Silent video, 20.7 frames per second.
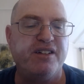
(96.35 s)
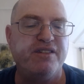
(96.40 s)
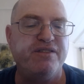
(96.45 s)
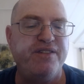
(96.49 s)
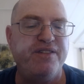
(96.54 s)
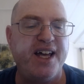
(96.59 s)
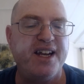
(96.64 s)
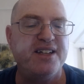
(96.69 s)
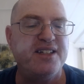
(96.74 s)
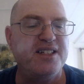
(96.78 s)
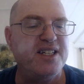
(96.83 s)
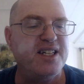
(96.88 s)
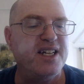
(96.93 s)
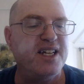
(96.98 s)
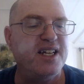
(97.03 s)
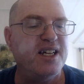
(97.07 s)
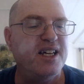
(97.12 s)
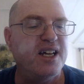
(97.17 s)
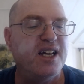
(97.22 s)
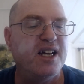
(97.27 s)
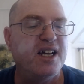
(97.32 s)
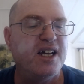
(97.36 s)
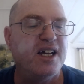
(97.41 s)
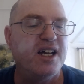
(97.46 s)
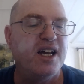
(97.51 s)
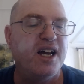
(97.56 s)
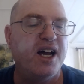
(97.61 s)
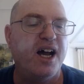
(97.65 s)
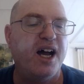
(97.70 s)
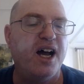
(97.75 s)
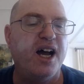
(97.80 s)
Fantasy.
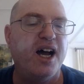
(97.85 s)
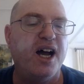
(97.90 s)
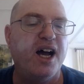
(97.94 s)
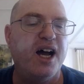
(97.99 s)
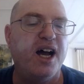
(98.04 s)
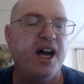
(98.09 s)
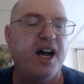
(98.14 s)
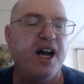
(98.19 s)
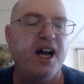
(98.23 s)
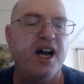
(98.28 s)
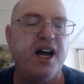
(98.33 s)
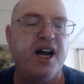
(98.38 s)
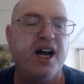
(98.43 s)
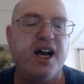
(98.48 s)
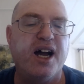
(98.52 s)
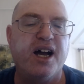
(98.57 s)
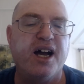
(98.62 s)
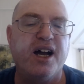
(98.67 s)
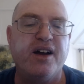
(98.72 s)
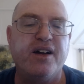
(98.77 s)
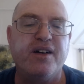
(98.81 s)
Uh,